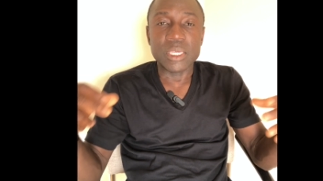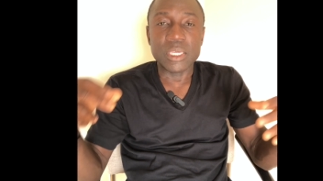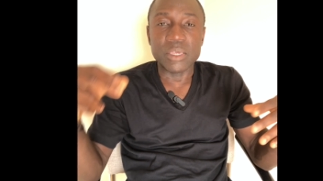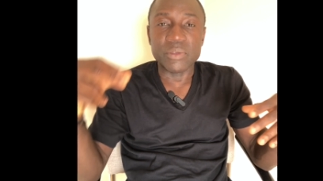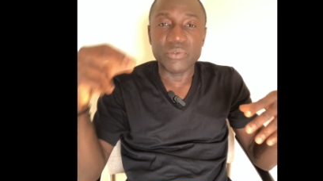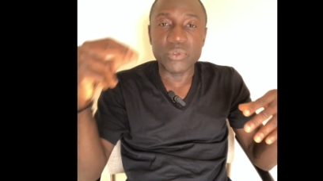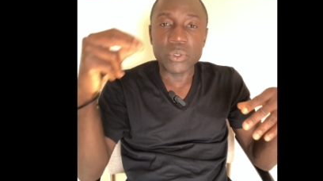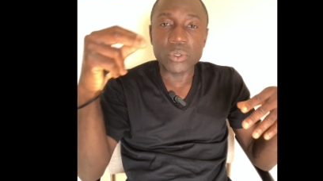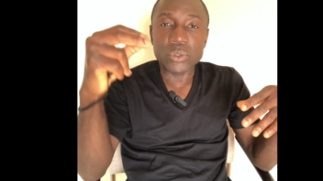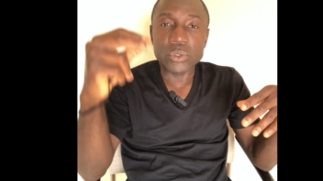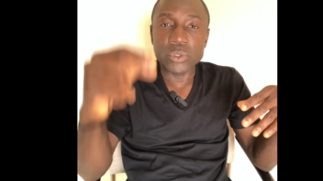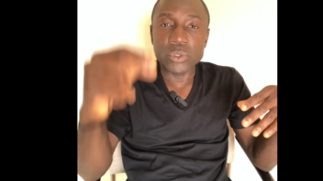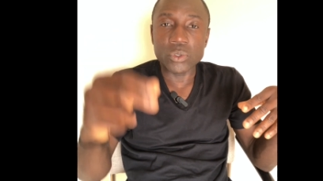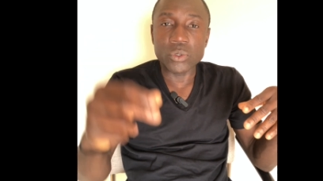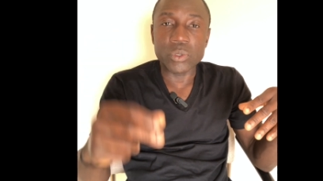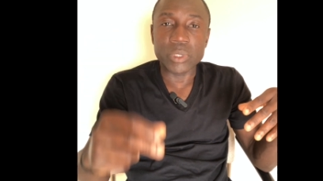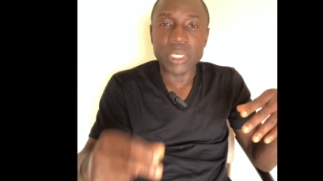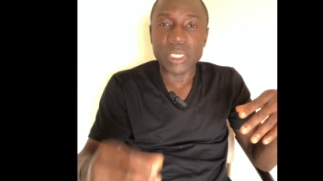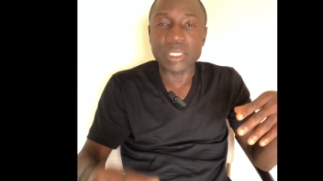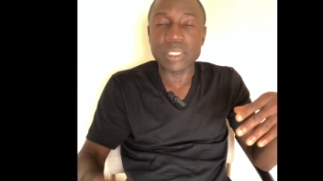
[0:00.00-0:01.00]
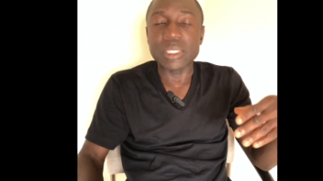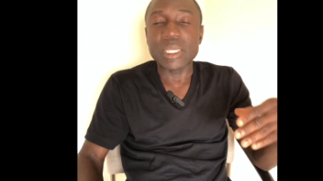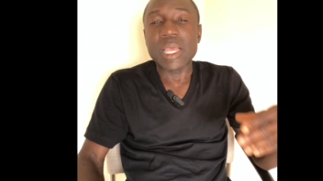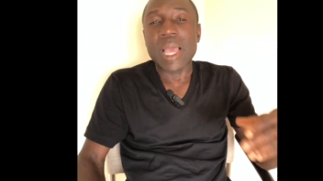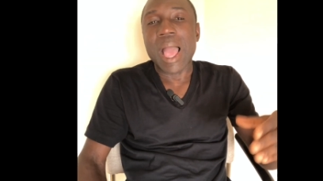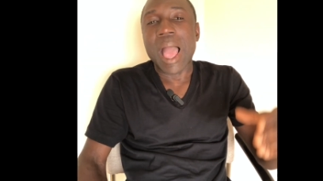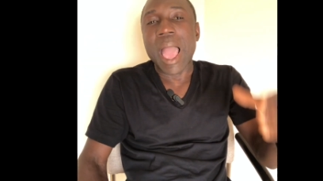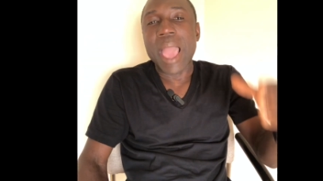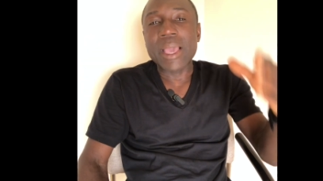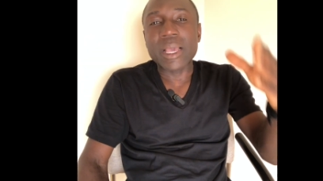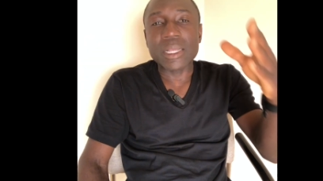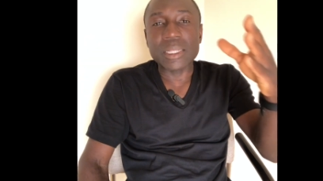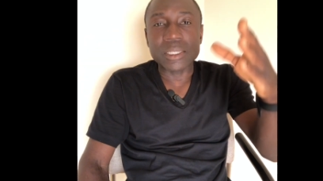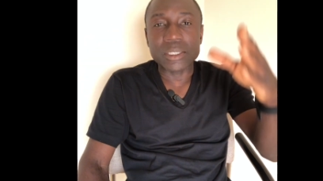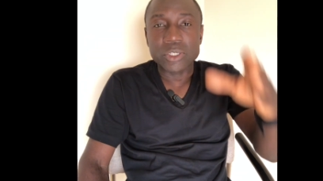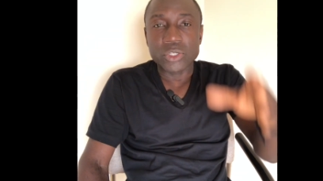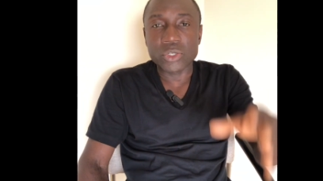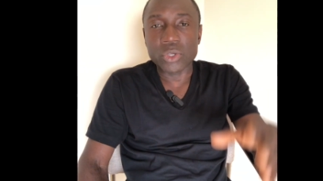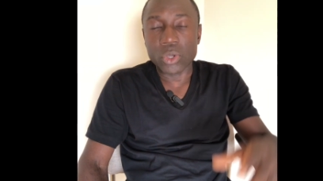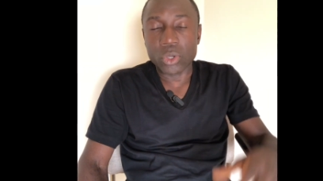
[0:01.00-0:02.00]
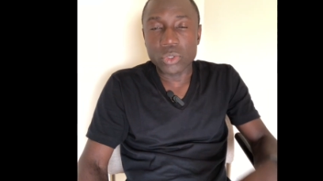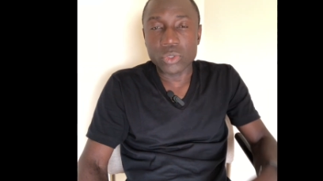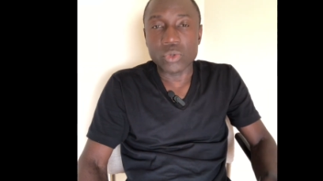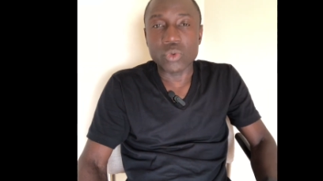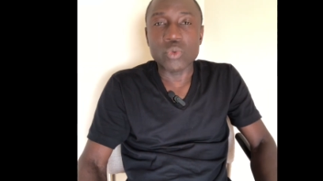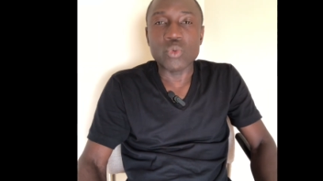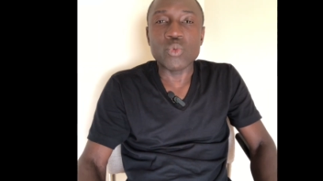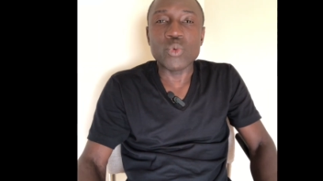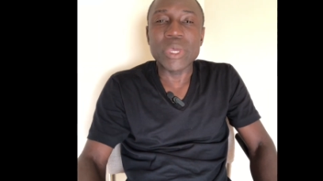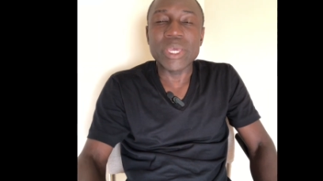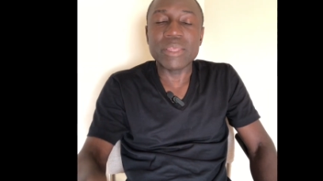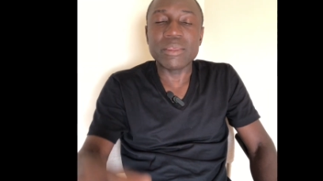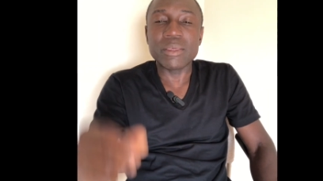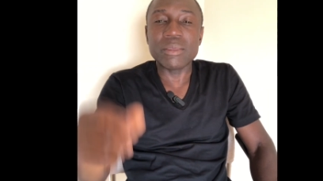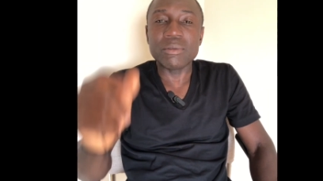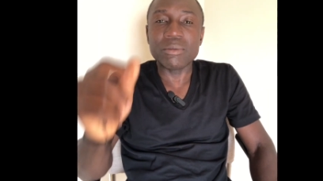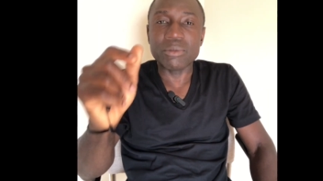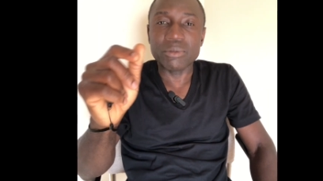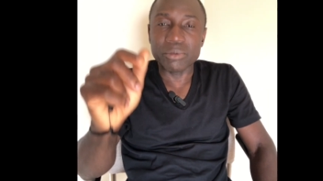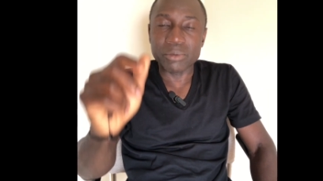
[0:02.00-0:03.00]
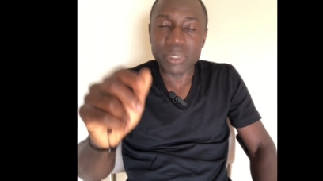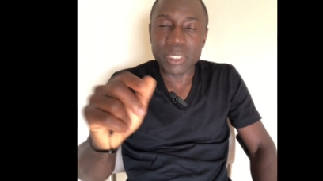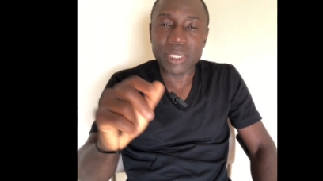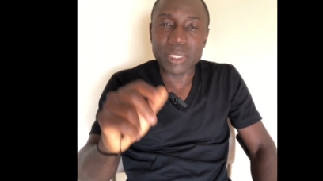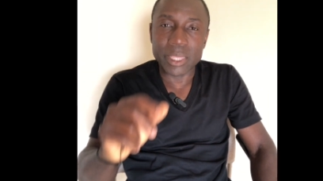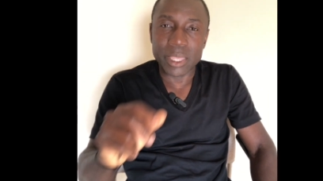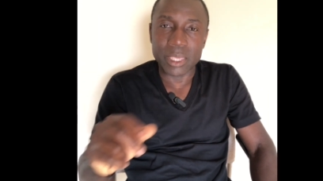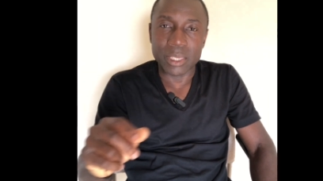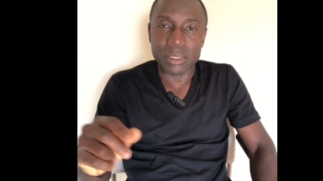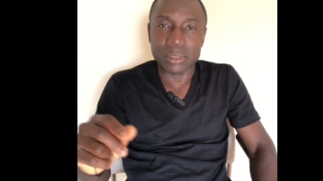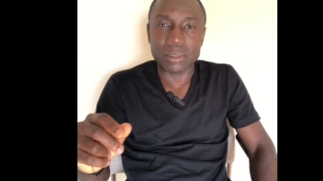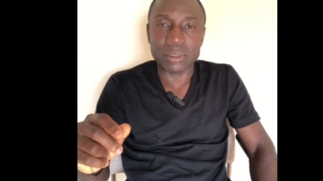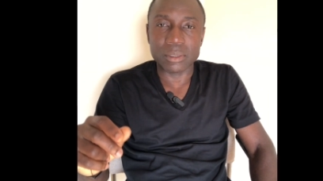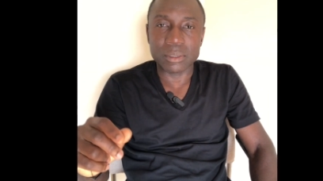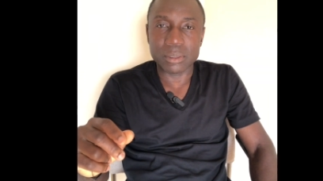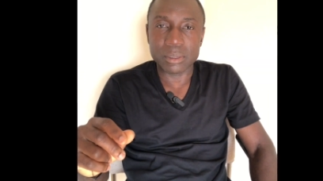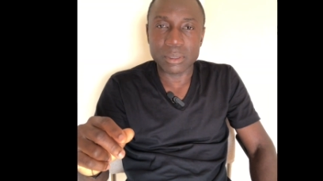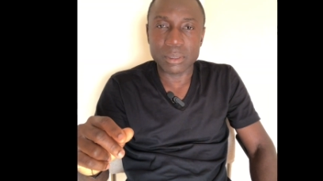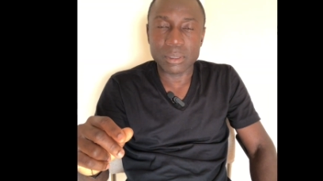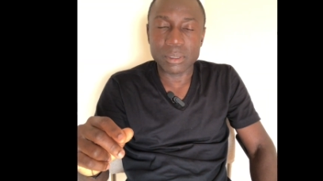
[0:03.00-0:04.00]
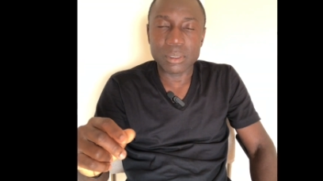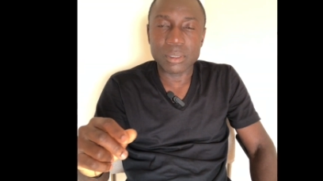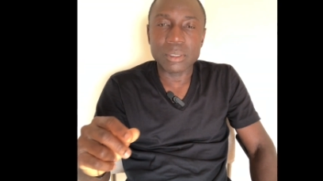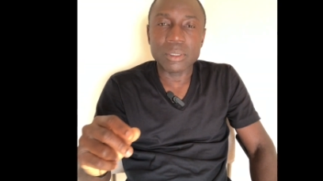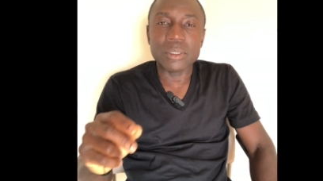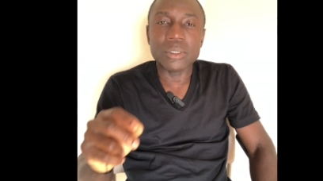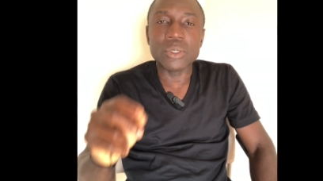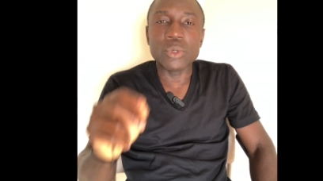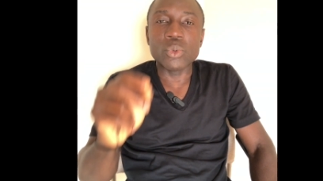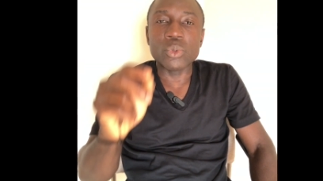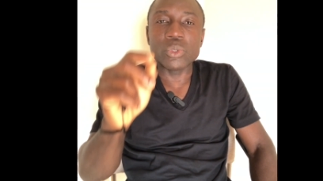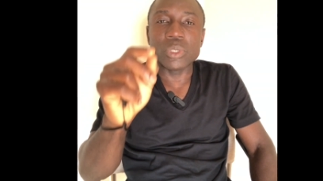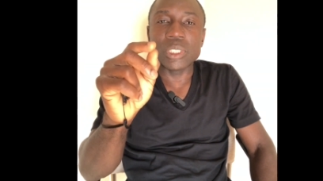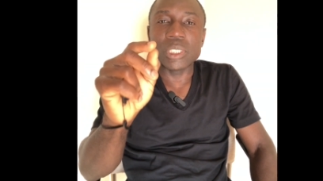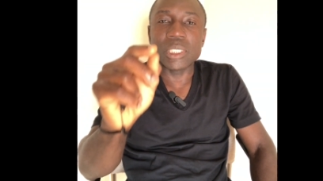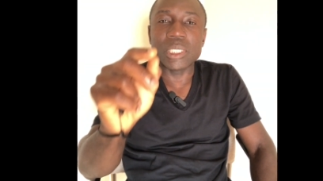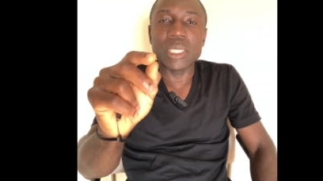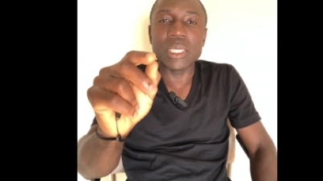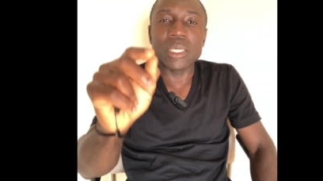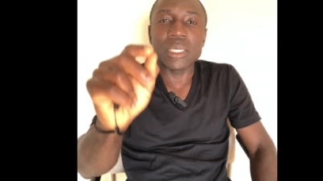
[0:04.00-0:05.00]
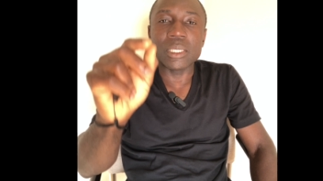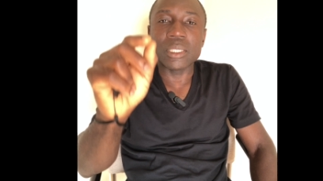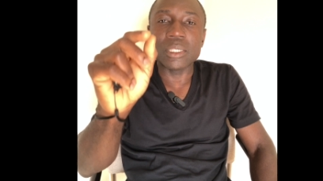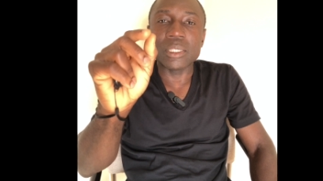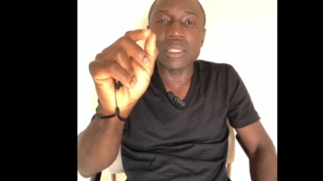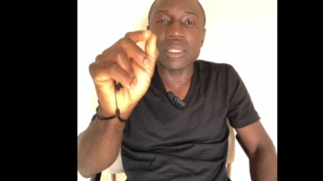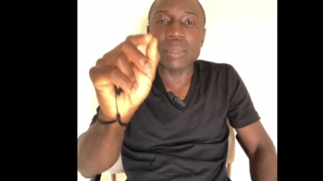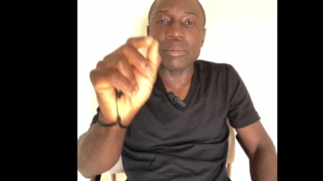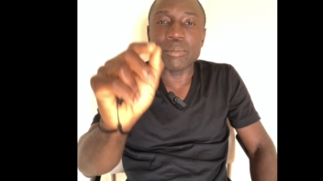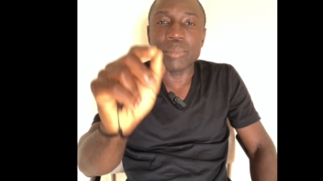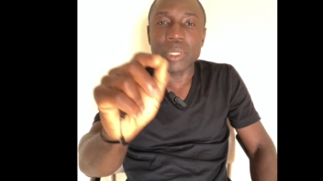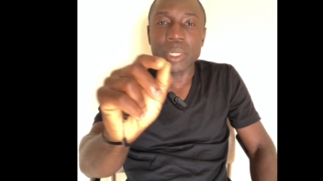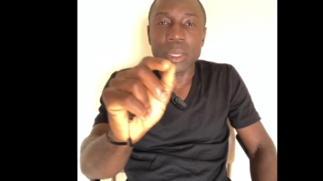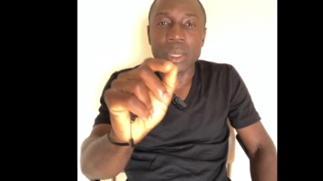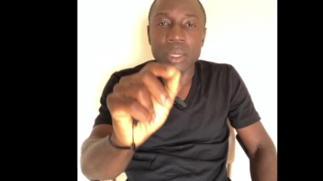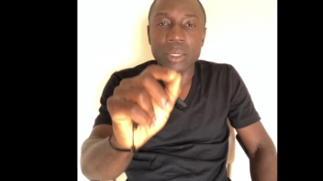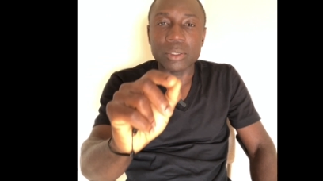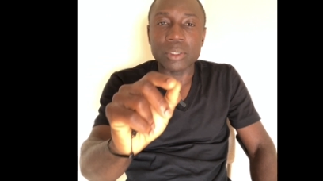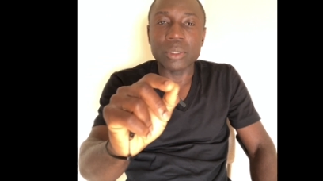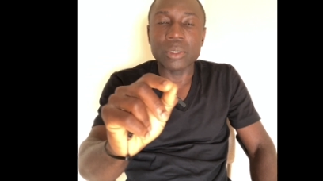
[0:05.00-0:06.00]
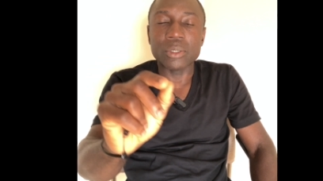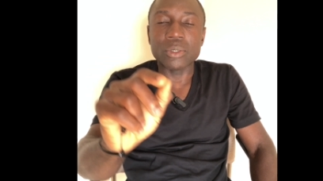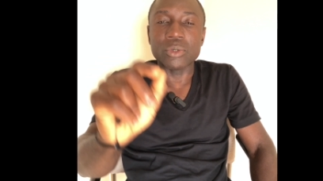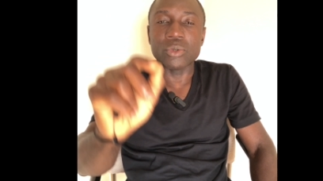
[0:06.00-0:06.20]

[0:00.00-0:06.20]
If you do this, I can assure you within 3 days, you would see the blood